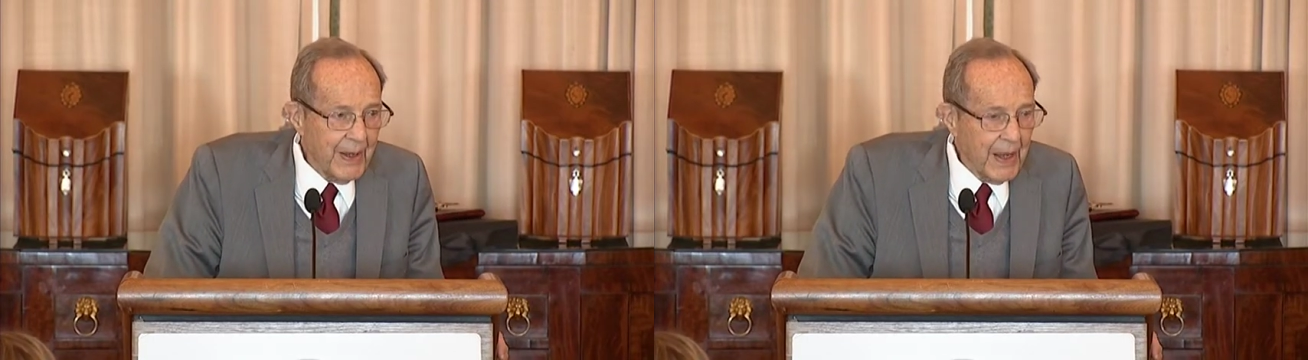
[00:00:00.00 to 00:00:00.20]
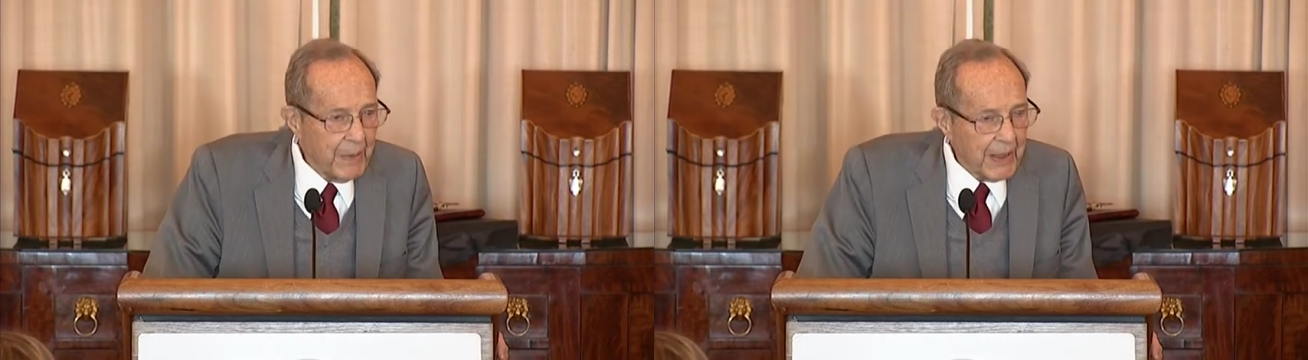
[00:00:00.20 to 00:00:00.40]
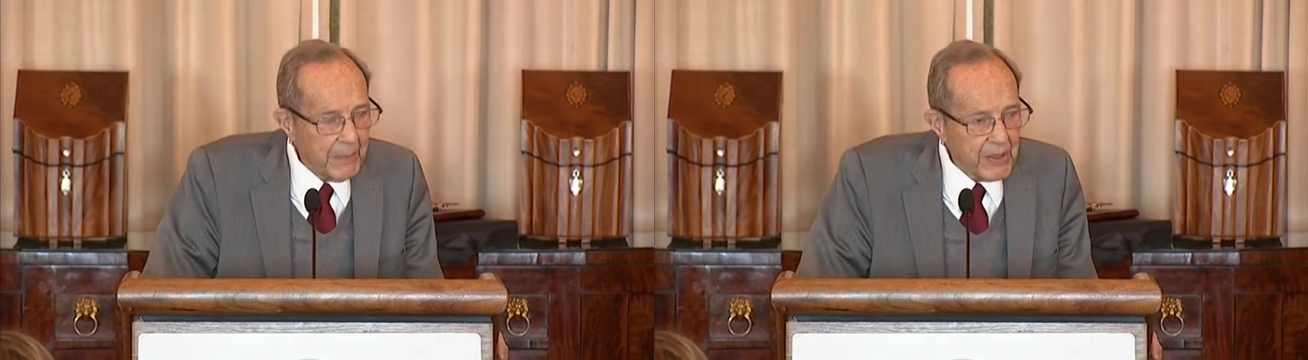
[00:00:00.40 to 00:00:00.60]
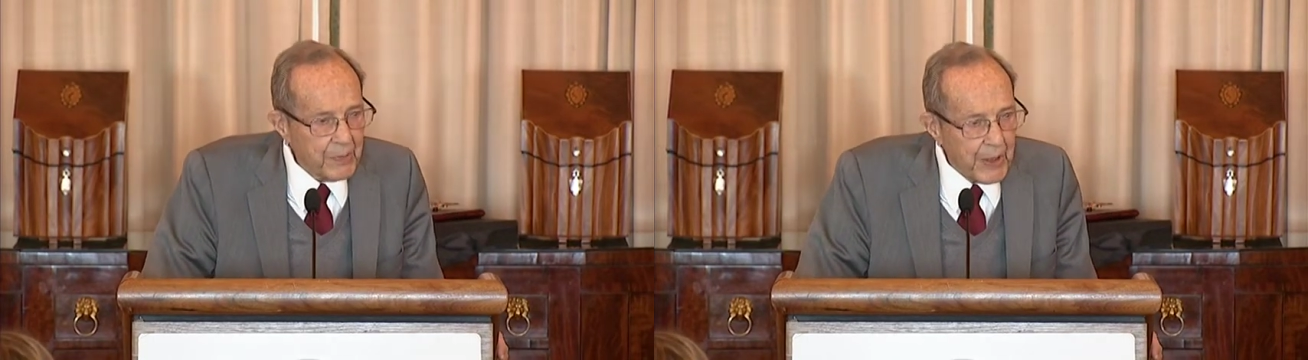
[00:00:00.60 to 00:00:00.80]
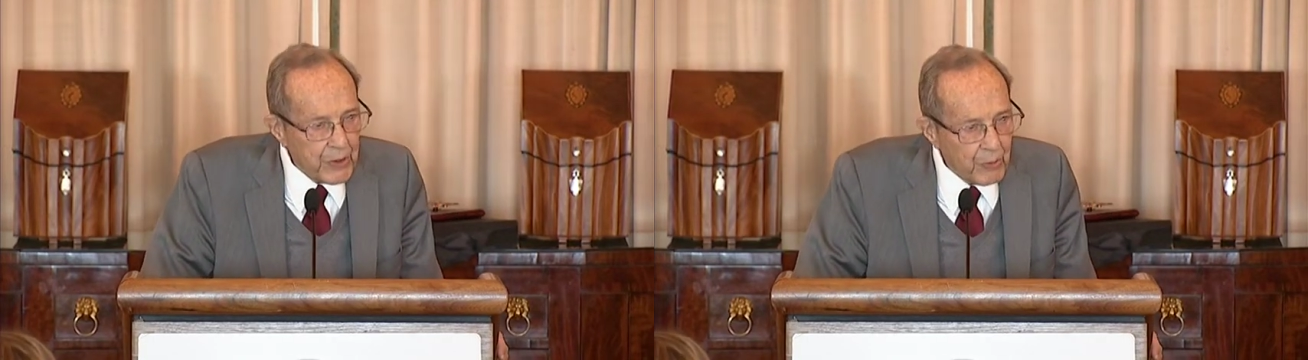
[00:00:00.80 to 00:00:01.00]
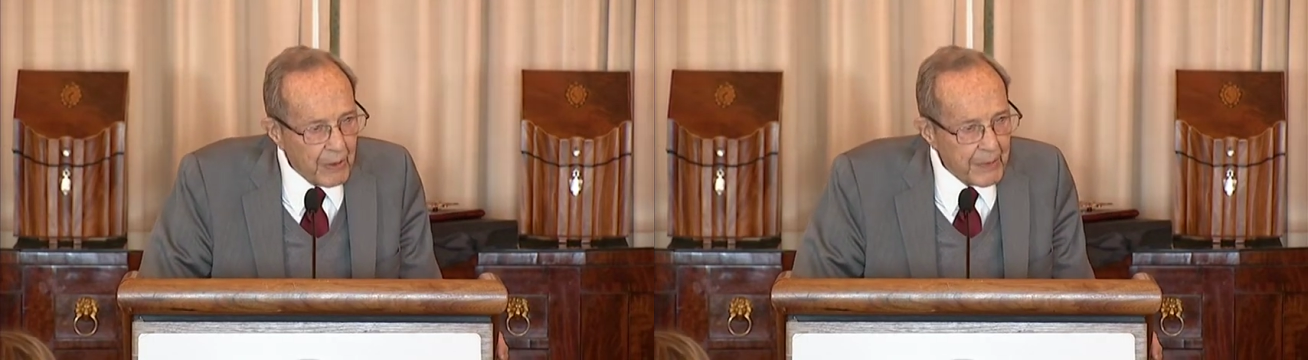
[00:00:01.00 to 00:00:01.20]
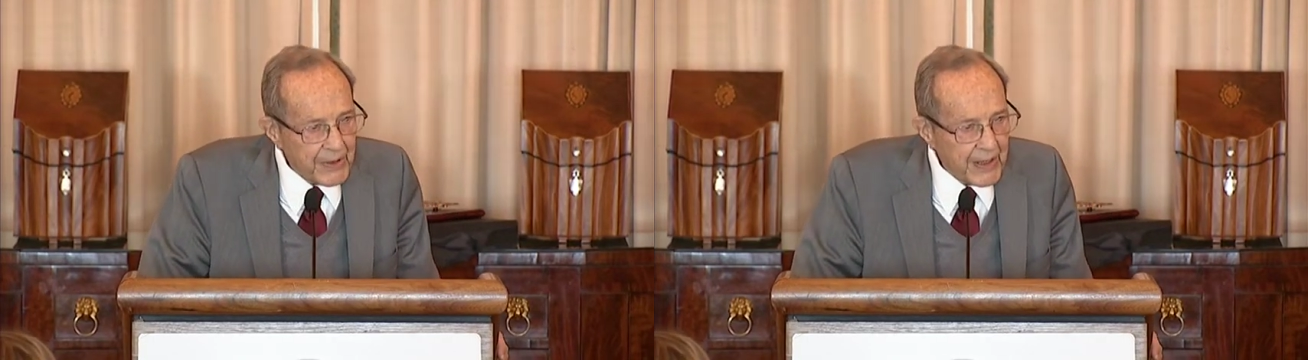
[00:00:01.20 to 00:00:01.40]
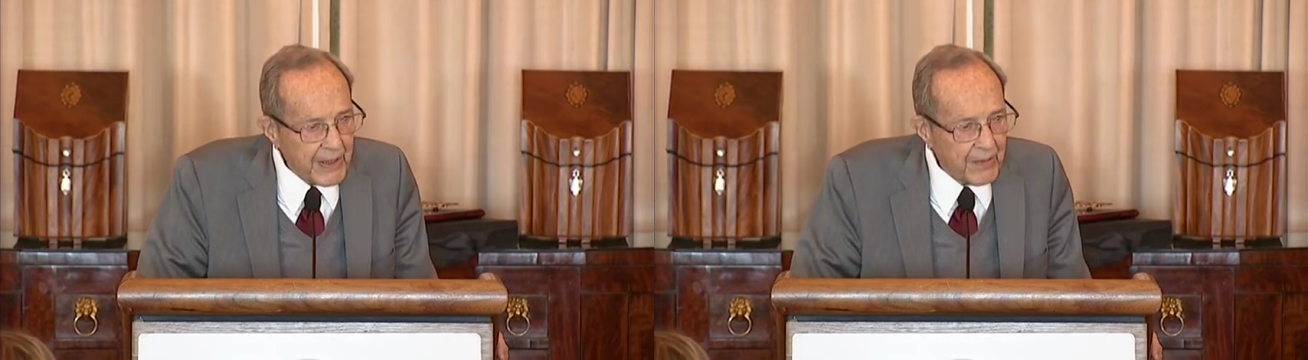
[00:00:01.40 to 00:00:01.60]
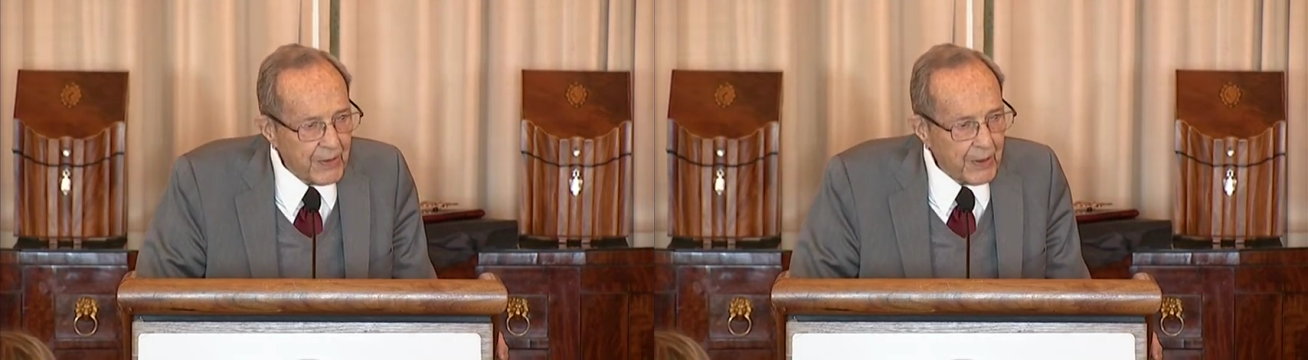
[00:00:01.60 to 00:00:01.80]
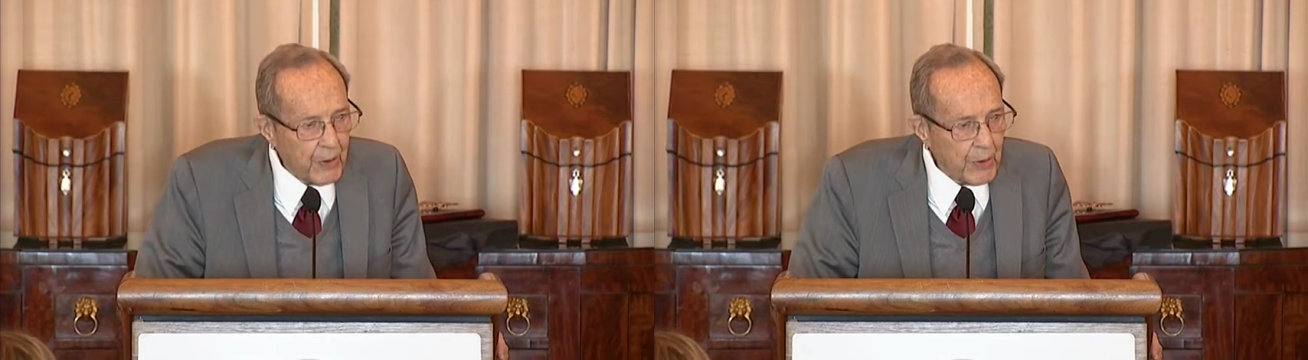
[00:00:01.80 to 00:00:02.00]
and become his special representative to
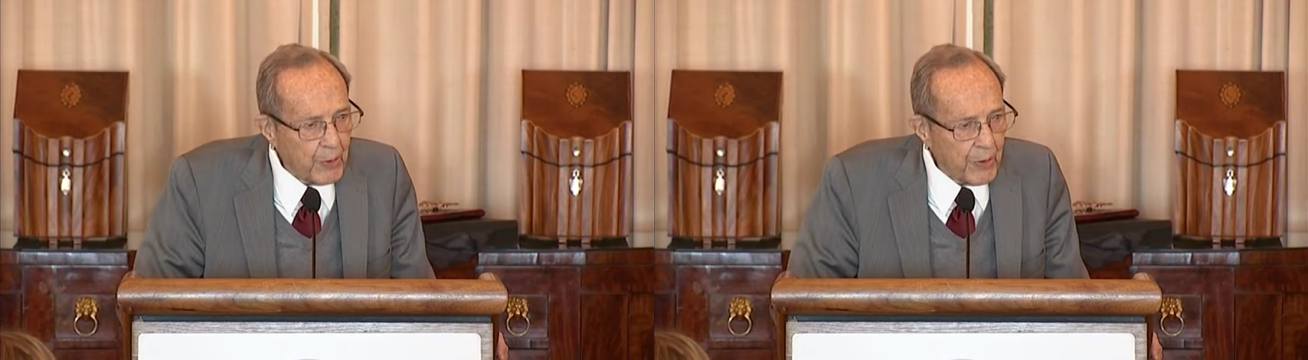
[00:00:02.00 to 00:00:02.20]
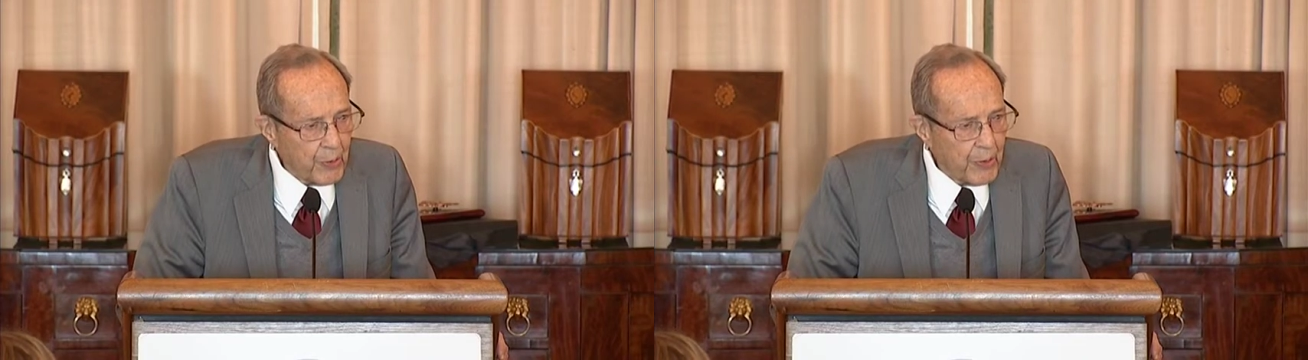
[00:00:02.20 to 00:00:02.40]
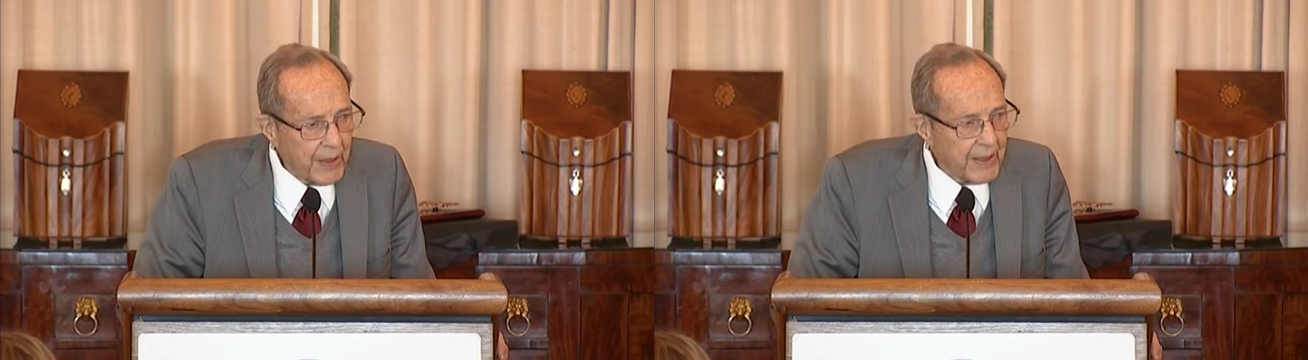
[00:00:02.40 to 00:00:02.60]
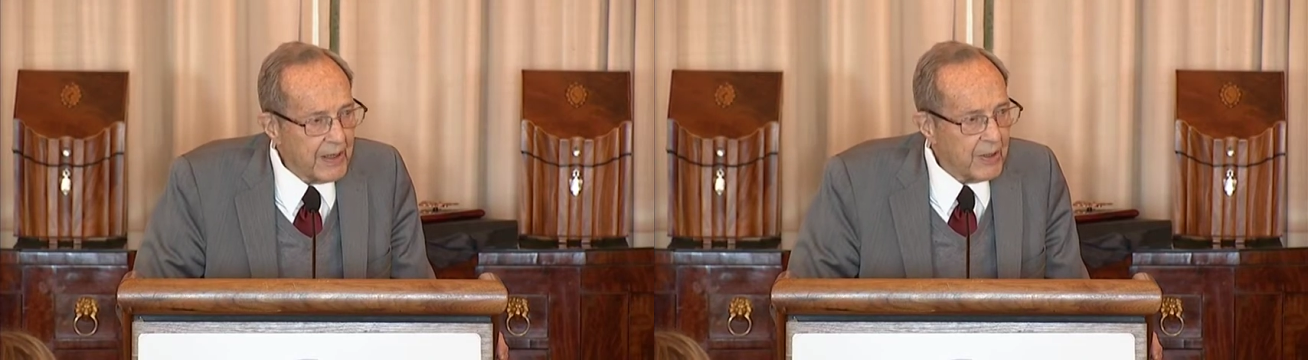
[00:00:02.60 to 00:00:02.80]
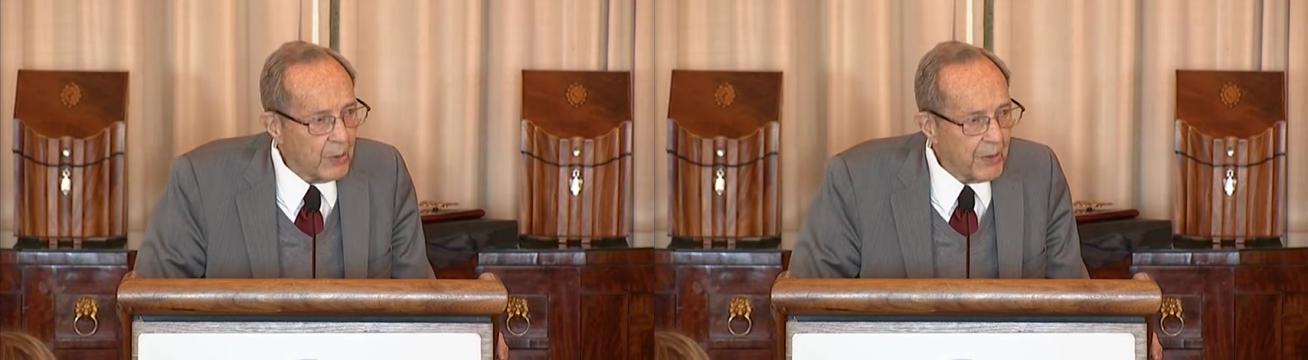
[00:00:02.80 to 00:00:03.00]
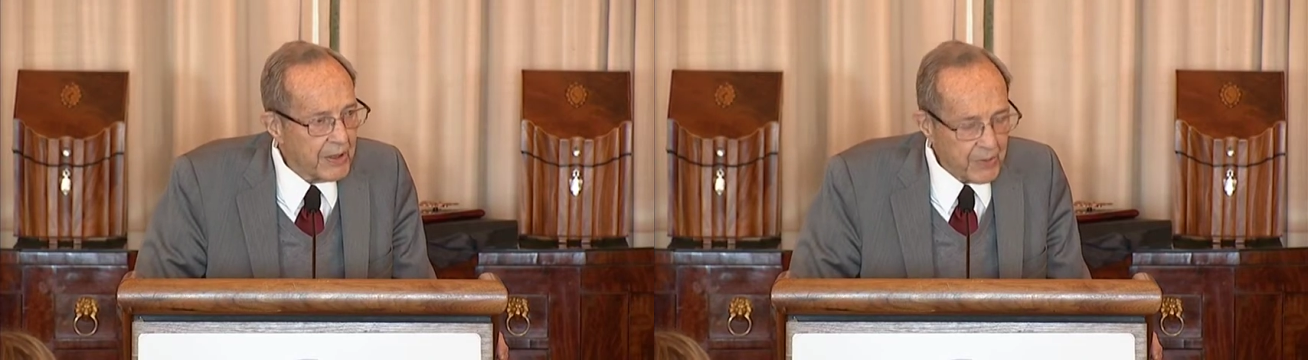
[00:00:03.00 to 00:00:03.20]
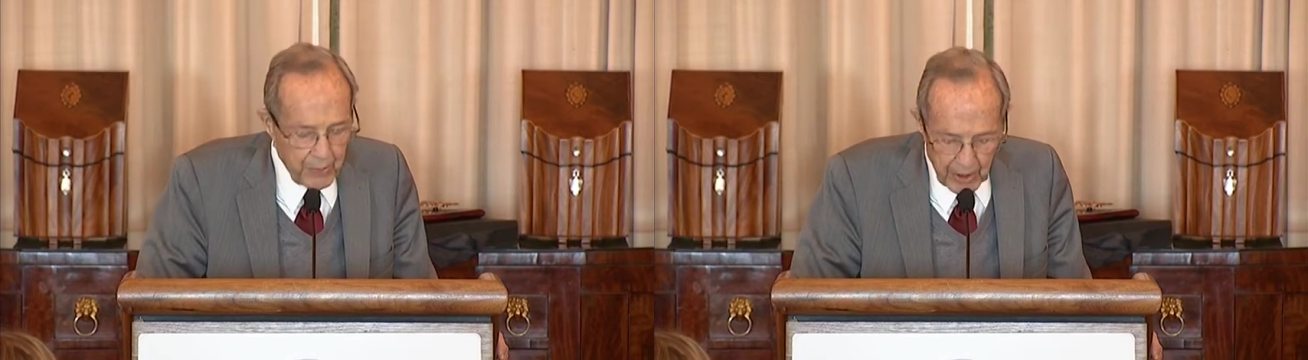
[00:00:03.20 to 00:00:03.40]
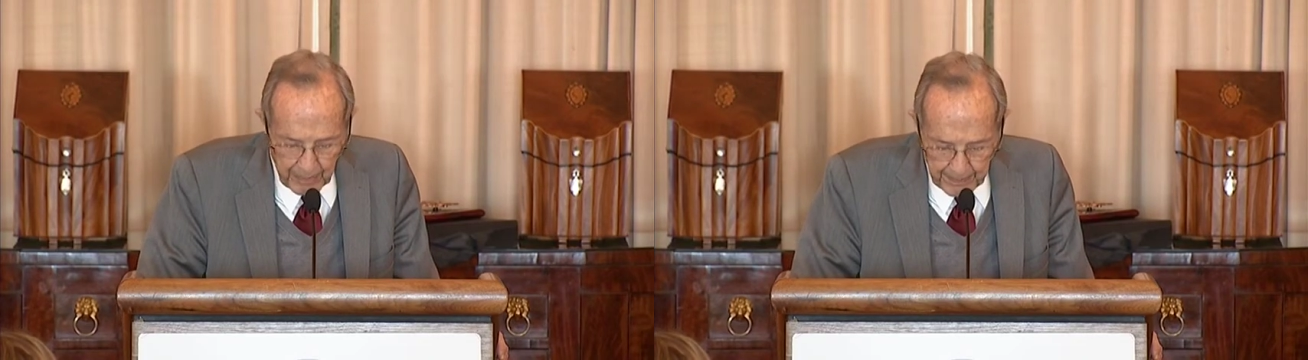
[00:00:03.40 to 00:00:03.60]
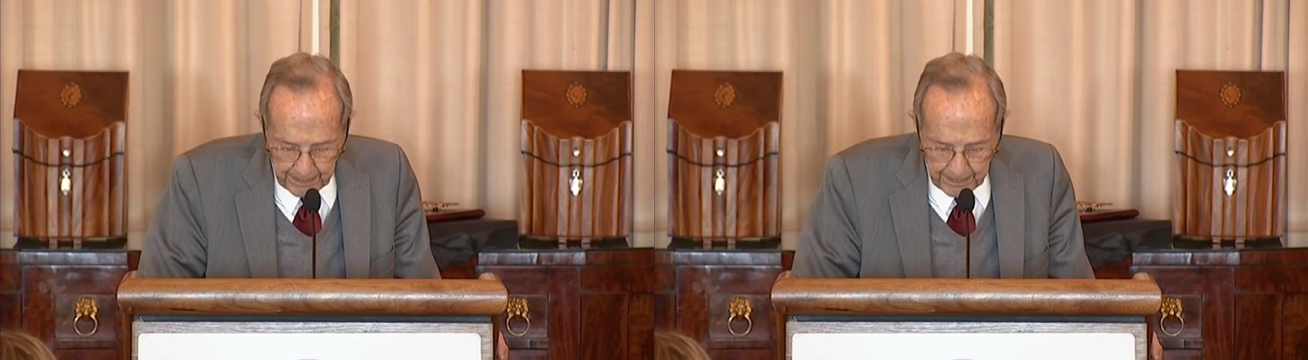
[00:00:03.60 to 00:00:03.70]
go to North Korea to deal with this problem.